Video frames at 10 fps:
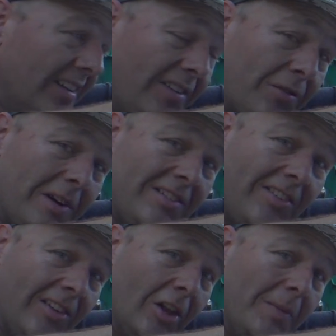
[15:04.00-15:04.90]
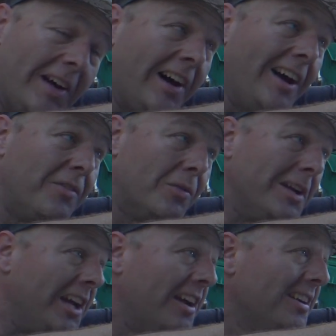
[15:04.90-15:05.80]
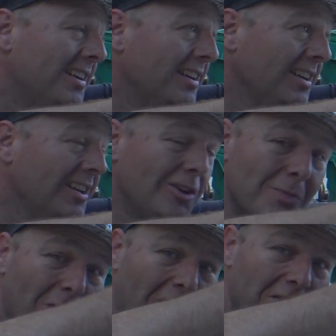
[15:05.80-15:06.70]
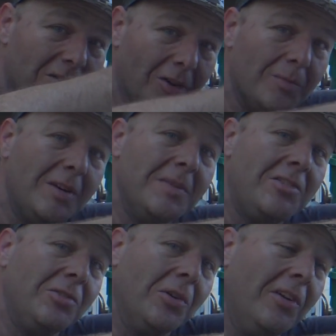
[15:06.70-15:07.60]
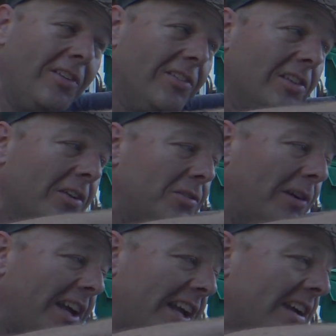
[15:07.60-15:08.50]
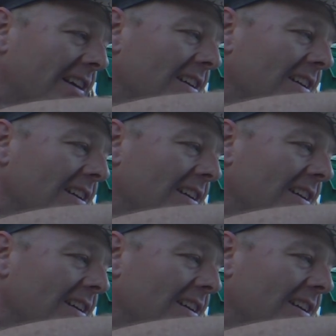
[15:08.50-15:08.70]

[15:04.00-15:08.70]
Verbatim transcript: This reach is a little bit high for me. Motor control above my shoulders is a little tricky.